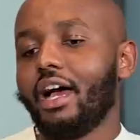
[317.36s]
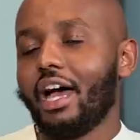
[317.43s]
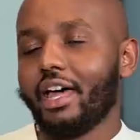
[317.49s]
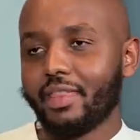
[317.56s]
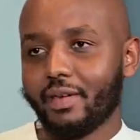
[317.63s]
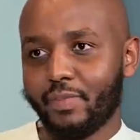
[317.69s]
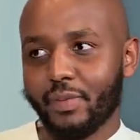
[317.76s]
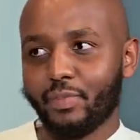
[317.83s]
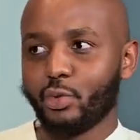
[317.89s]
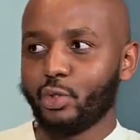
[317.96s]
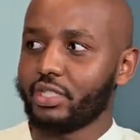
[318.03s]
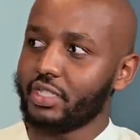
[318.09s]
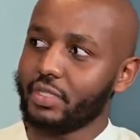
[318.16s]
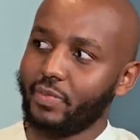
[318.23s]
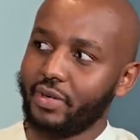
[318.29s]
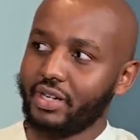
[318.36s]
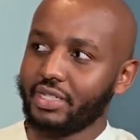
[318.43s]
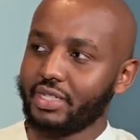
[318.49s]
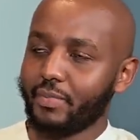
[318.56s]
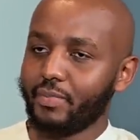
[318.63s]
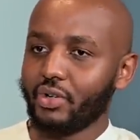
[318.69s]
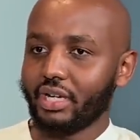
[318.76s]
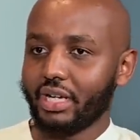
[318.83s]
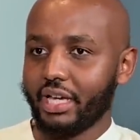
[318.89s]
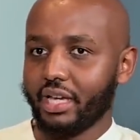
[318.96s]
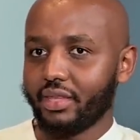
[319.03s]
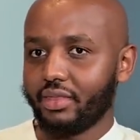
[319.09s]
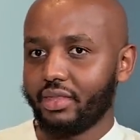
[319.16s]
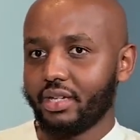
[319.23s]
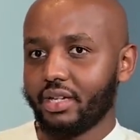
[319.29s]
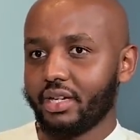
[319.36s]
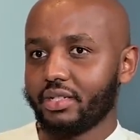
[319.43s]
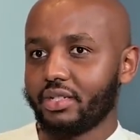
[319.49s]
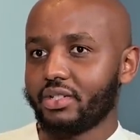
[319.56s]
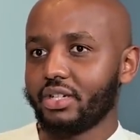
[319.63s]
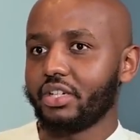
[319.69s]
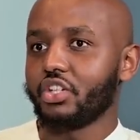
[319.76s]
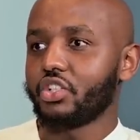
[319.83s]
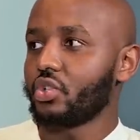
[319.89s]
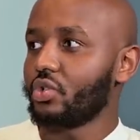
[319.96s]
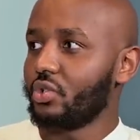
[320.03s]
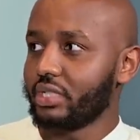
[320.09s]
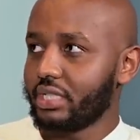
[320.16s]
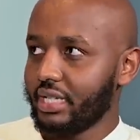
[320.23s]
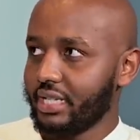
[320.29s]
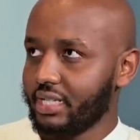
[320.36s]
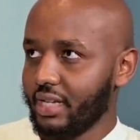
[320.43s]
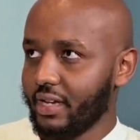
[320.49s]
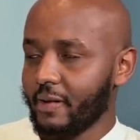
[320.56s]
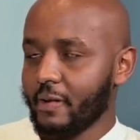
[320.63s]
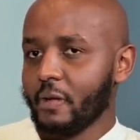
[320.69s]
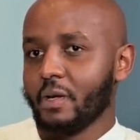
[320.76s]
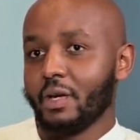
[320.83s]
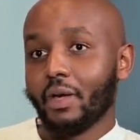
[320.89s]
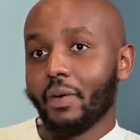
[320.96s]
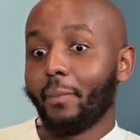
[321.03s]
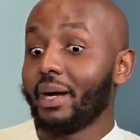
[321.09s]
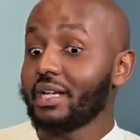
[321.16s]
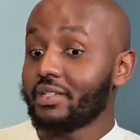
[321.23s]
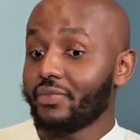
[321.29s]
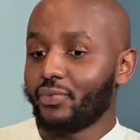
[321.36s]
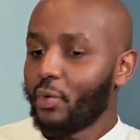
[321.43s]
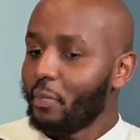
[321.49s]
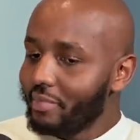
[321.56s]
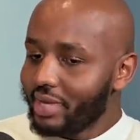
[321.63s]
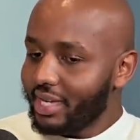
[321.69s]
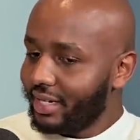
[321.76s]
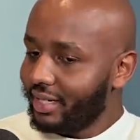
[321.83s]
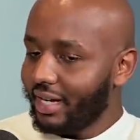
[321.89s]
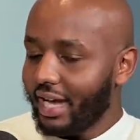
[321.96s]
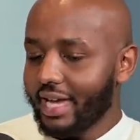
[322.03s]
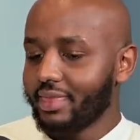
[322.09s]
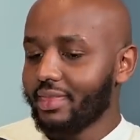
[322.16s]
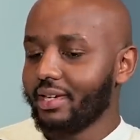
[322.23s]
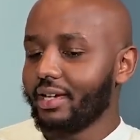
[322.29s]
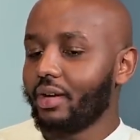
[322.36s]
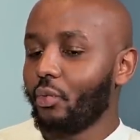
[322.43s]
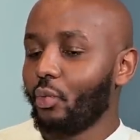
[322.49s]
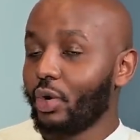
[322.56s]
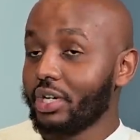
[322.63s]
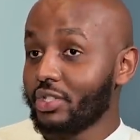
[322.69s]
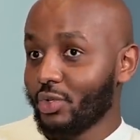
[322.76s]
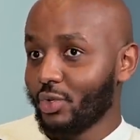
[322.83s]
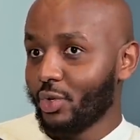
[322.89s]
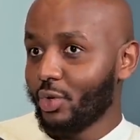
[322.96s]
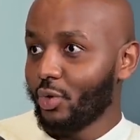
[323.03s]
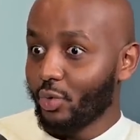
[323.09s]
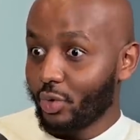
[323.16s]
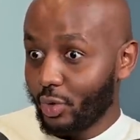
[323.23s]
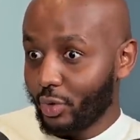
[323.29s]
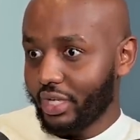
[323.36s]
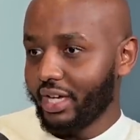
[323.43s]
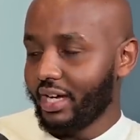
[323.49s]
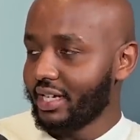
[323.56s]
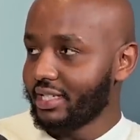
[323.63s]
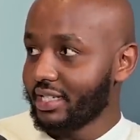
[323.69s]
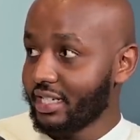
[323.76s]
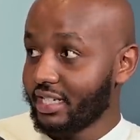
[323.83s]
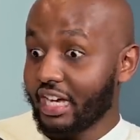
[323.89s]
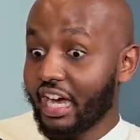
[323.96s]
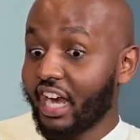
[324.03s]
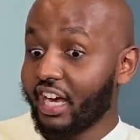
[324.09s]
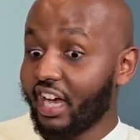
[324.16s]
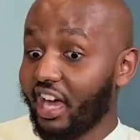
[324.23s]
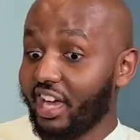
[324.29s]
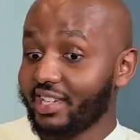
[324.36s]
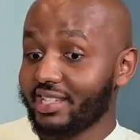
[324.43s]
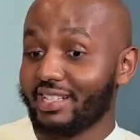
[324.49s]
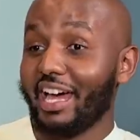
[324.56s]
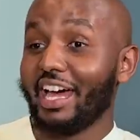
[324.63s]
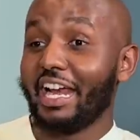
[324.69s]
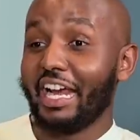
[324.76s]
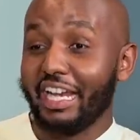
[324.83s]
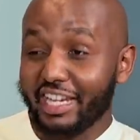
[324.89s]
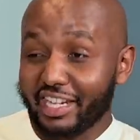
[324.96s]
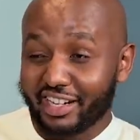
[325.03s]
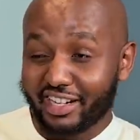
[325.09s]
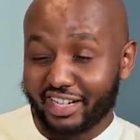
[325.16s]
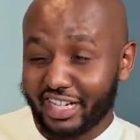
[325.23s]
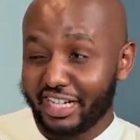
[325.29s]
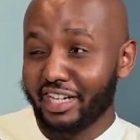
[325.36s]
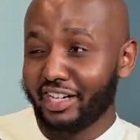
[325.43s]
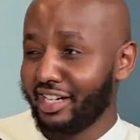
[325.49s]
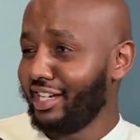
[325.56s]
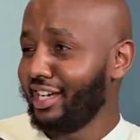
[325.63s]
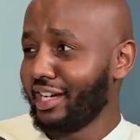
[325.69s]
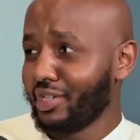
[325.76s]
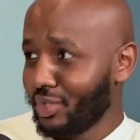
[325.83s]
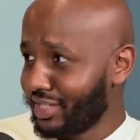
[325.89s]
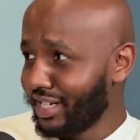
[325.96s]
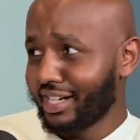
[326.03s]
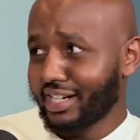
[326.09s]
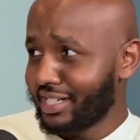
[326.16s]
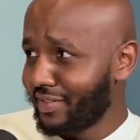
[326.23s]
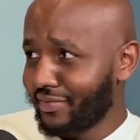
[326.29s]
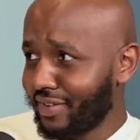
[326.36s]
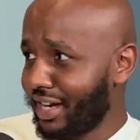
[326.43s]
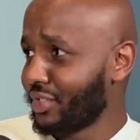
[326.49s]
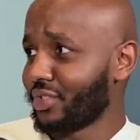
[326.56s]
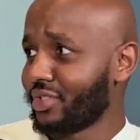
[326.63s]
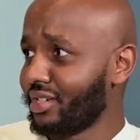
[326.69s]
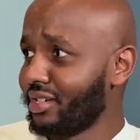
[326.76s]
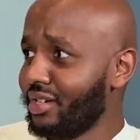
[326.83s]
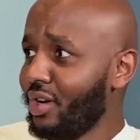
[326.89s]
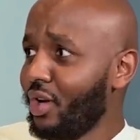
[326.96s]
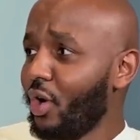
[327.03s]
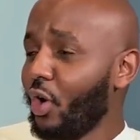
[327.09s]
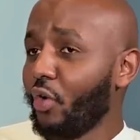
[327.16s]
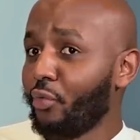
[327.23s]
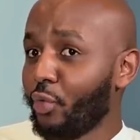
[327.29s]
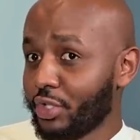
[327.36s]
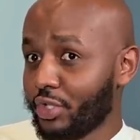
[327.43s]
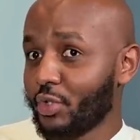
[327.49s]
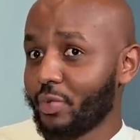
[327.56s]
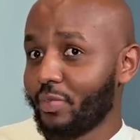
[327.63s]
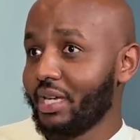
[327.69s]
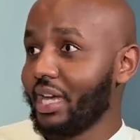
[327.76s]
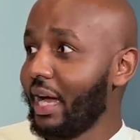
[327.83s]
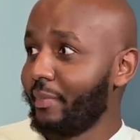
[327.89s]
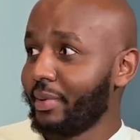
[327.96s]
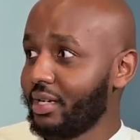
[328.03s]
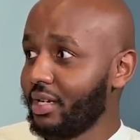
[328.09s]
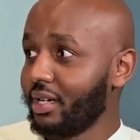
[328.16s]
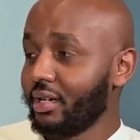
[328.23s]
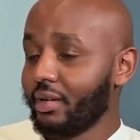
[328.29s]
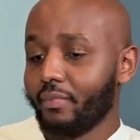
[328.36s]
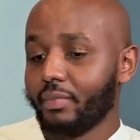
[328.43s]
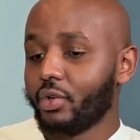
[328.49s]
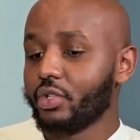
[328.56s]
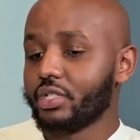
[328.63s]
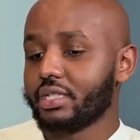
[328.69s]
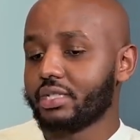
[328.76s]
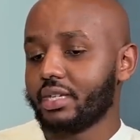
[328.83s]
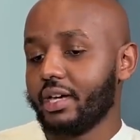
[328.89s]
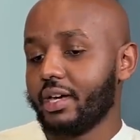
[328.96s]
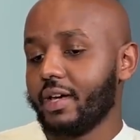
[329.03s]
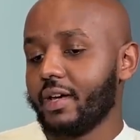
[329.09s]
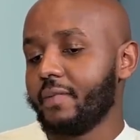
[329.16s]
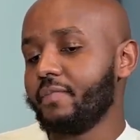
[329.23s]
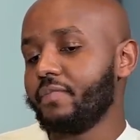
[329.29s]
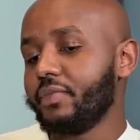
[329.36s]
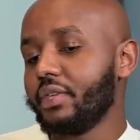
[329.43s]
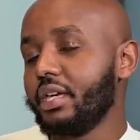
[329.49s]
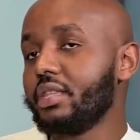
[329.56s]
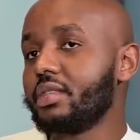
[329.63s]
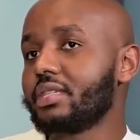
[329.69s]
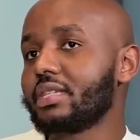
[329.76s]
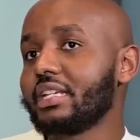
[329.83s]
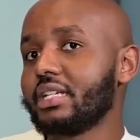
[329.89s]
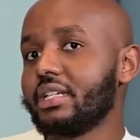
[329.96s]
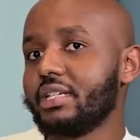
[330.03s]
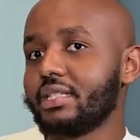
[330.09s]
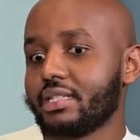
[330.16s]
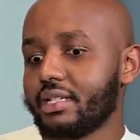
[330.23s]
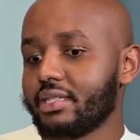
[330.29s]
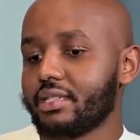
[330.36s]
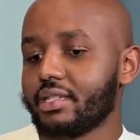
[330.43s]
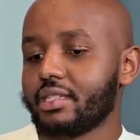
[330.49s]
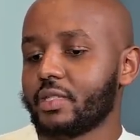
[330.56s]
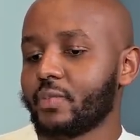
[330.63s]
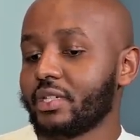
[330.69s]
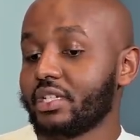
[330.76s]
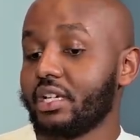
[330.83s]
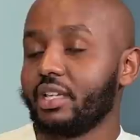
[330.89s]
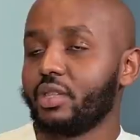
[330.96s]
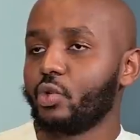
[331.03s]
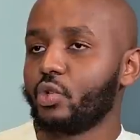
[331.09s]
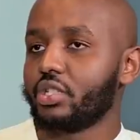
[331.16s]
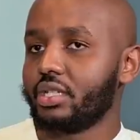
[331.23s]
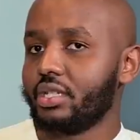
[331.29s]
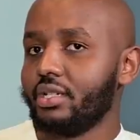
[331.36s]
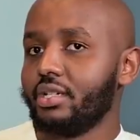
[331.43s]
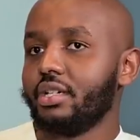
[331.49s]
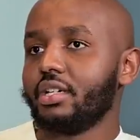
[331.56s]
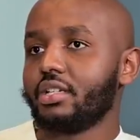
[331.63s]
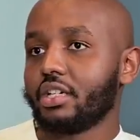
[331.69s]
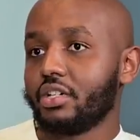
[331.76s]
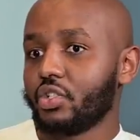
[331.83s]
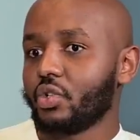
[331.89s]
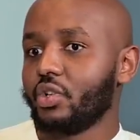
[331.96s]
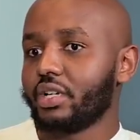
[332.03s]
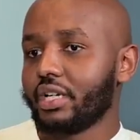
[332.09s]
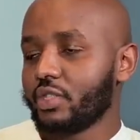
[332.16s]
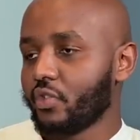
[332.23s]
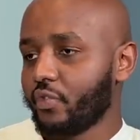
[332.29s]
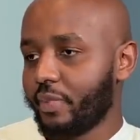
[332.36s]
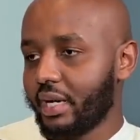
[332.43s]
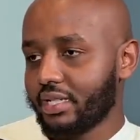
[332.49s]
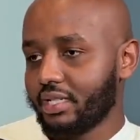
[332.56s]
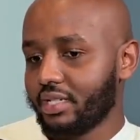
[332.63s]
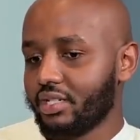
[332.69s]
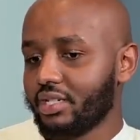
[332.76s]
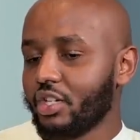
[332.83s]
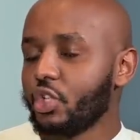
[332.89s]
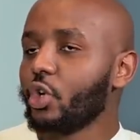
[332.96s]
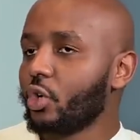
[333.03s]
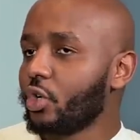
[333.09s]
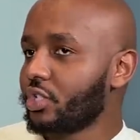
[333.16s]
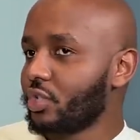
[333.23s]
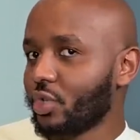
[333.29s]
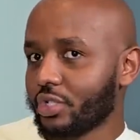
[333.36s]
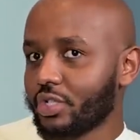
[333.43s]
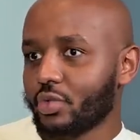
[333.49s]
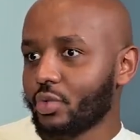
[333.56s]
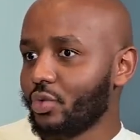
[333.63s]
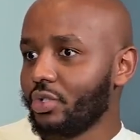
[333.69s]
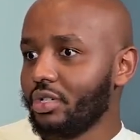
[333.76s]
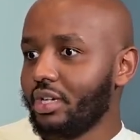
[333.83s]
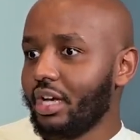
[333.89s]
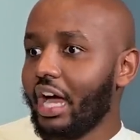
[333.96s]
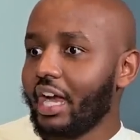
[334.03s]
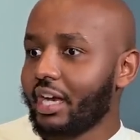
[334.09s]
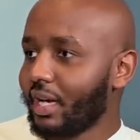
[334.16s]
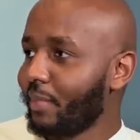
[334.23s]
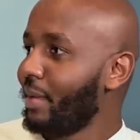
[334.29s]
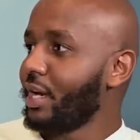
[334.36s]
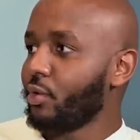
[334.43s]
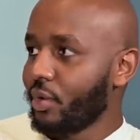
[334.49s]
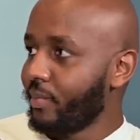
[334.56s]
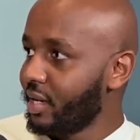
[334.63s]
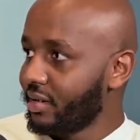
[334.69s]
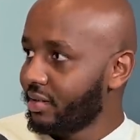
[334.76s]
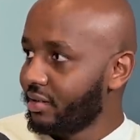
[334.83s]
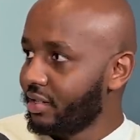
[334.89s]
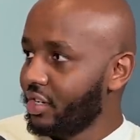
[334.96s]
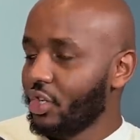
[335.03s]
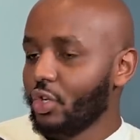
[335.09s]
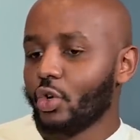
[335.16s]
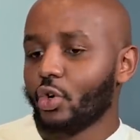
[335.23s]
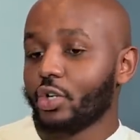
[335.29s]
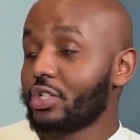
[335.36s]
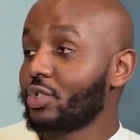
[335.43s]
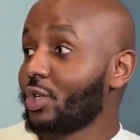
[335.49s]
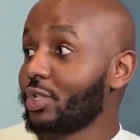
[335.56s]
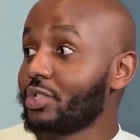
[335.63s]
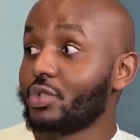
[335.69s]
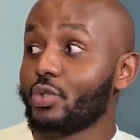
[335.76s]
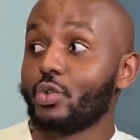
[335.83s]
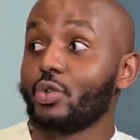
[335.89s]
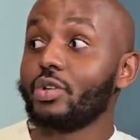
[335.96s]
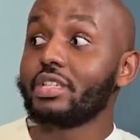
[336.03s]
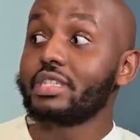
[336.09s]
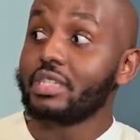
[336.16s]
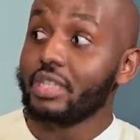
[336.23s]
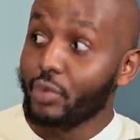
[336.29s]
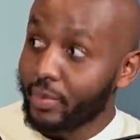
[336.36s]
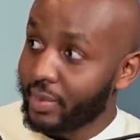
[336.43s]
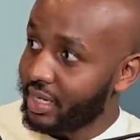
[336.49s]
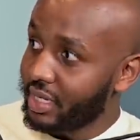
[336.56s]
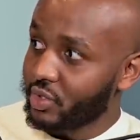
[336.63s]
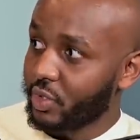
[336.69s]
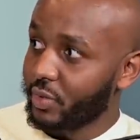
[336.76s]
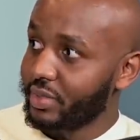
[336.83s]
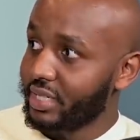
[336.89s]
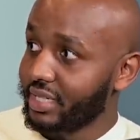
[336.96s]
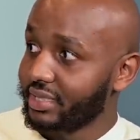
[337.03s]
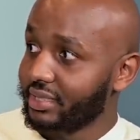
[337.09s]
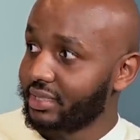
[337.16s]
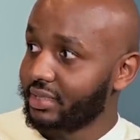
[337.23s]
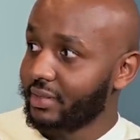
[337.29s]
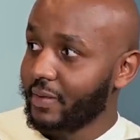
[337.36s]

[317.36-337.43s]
other people's experience about like the traditional setting, but for me, I think what you're looking at is an, an is a li- really really adulterated version of what should be happening because um, in certain instances, especially those traditional rites of passage, you're not taught to undermine women you're not taught to see women as objects. But